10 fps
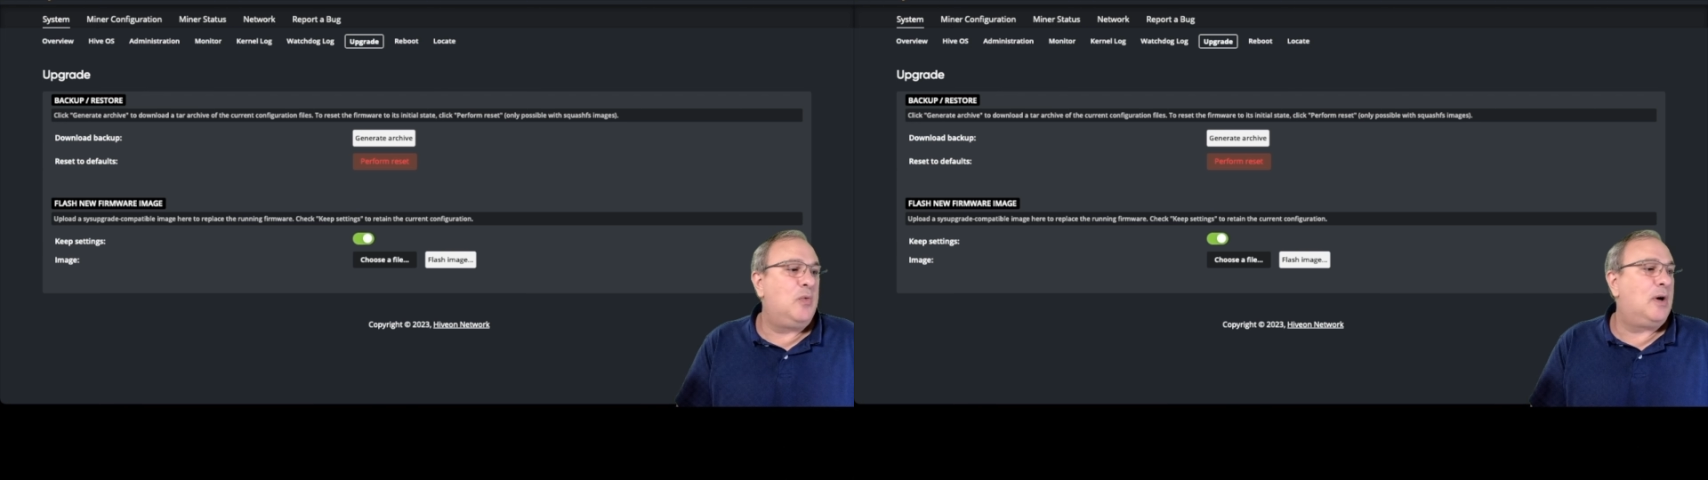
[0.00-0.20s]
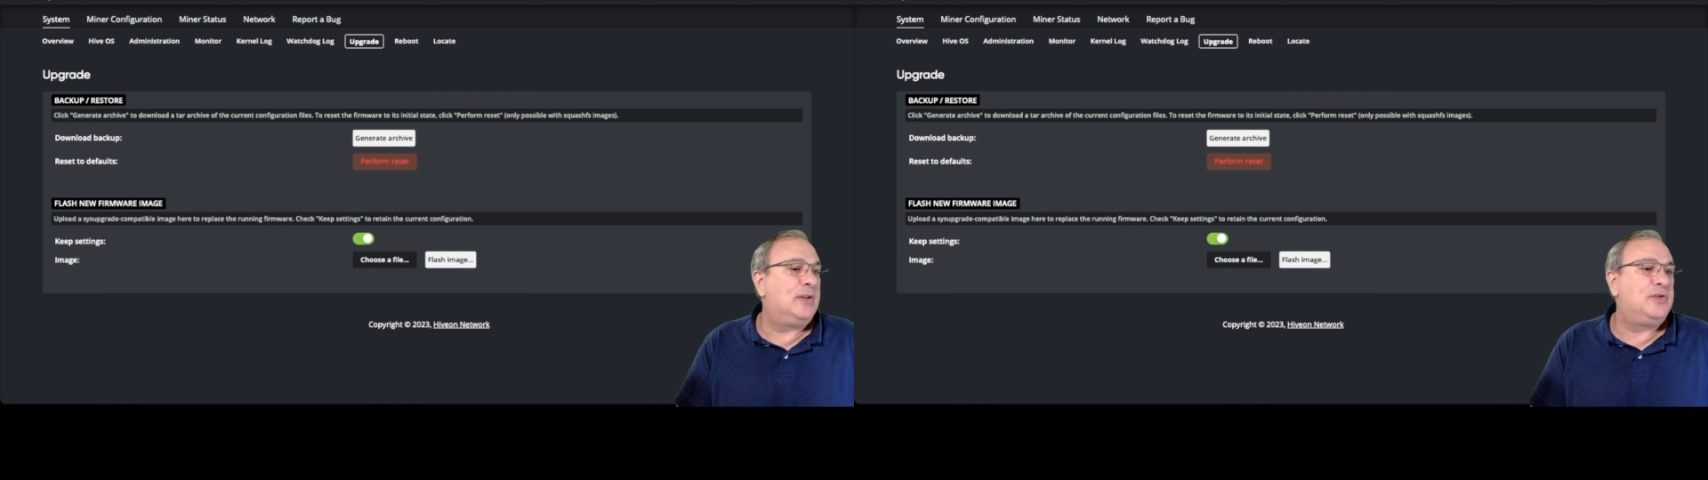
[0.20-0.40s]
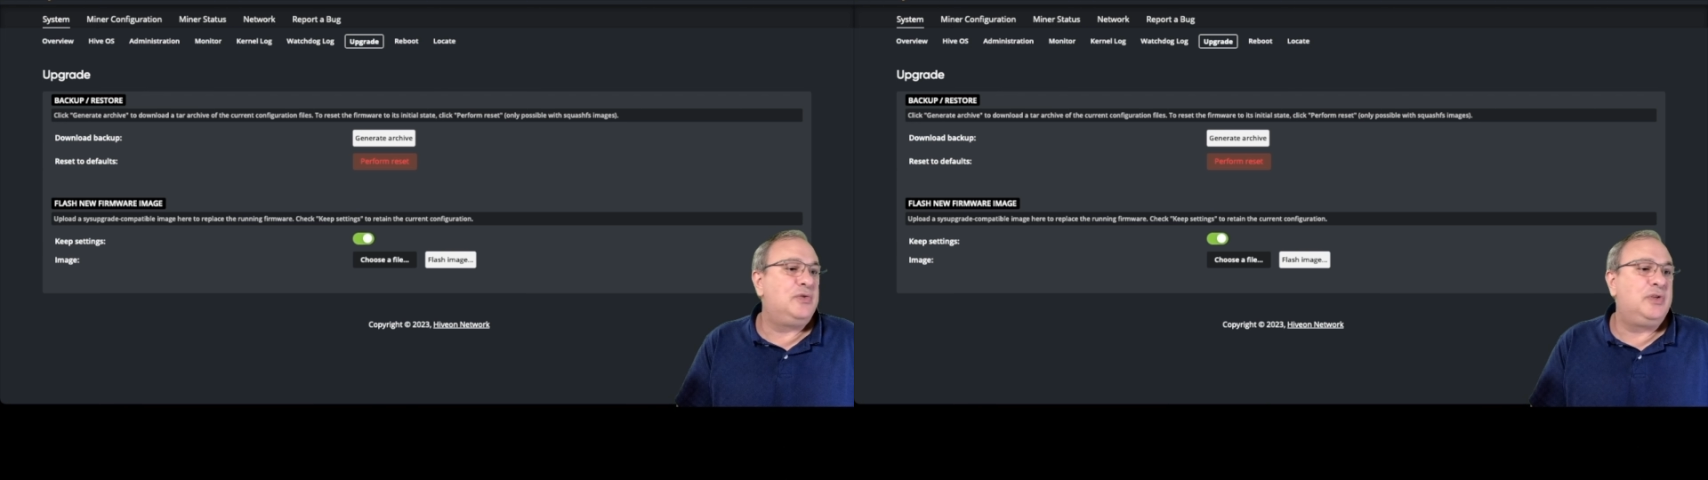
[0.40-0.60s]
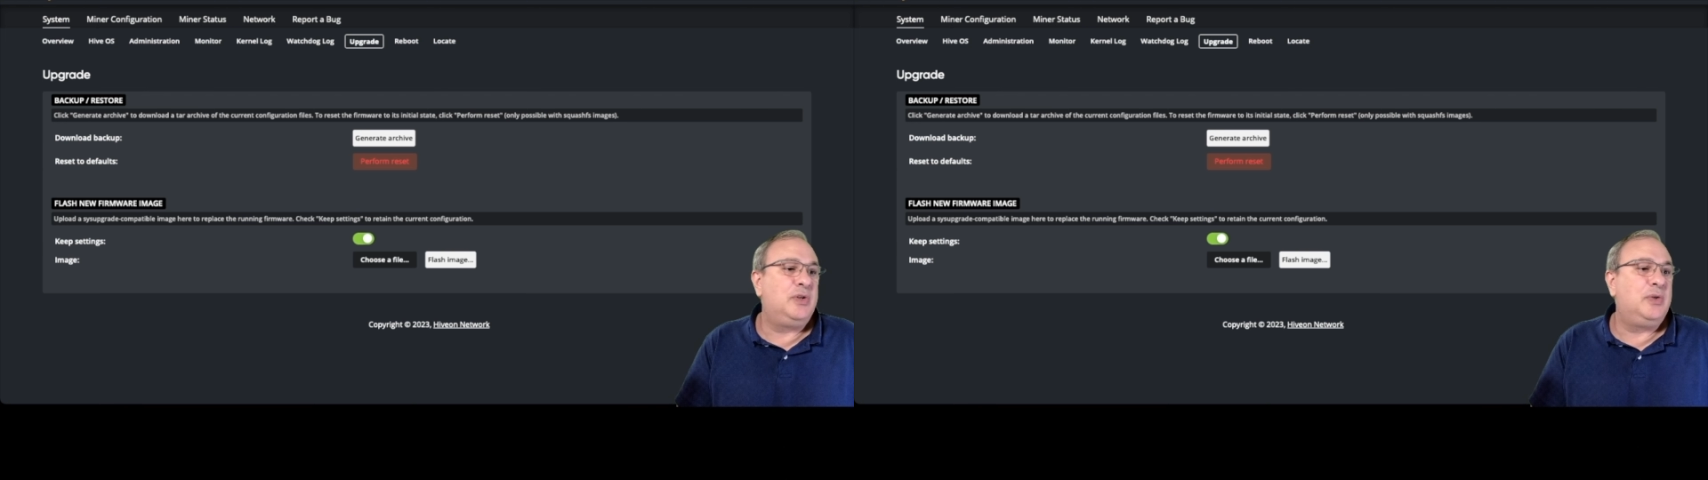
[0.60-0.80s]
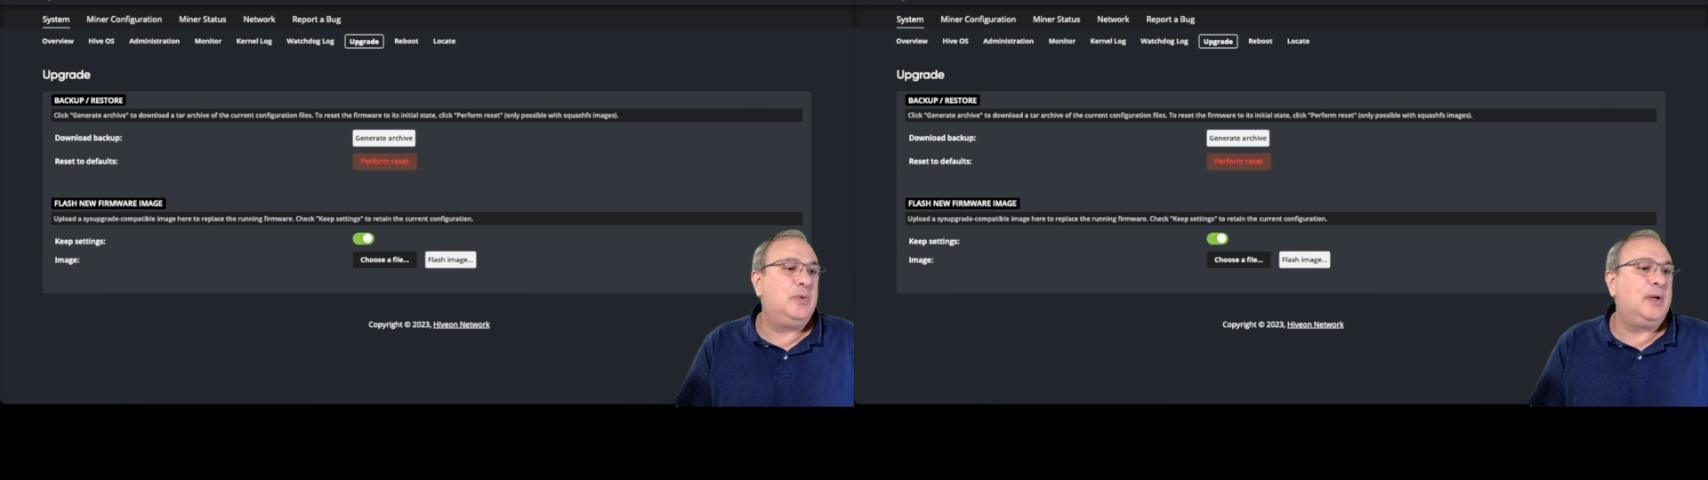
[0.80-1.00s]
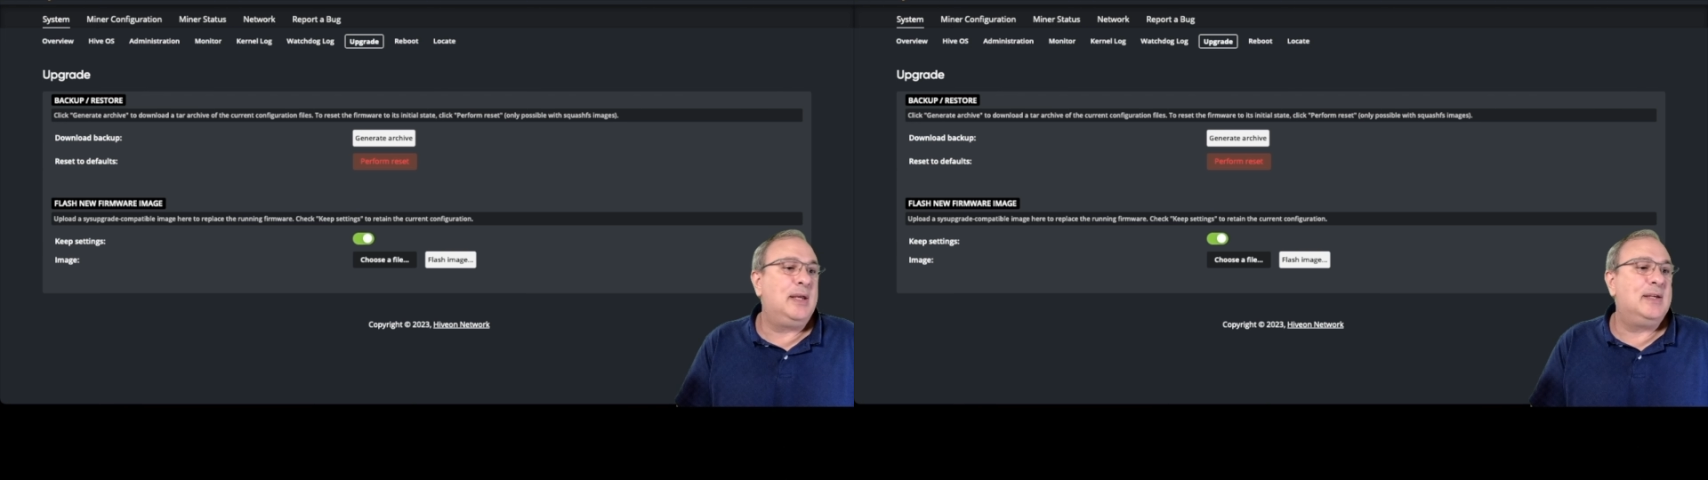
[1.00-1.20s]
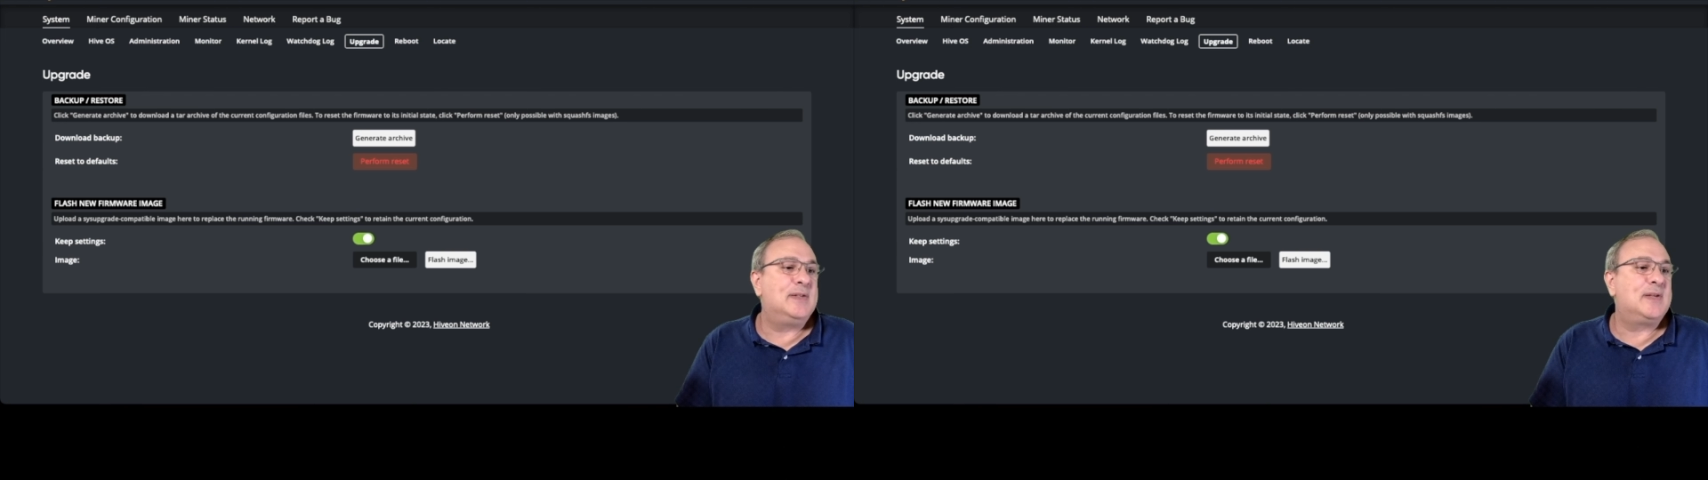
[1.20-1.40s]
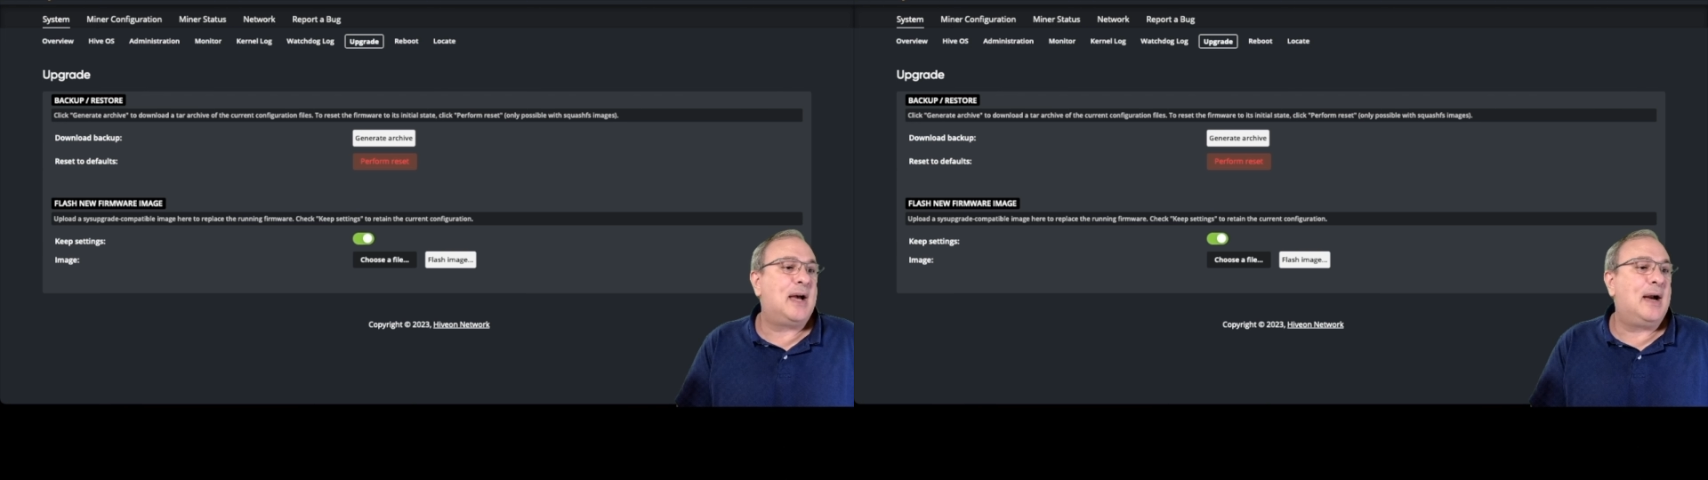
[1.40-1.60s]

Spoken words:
want to do is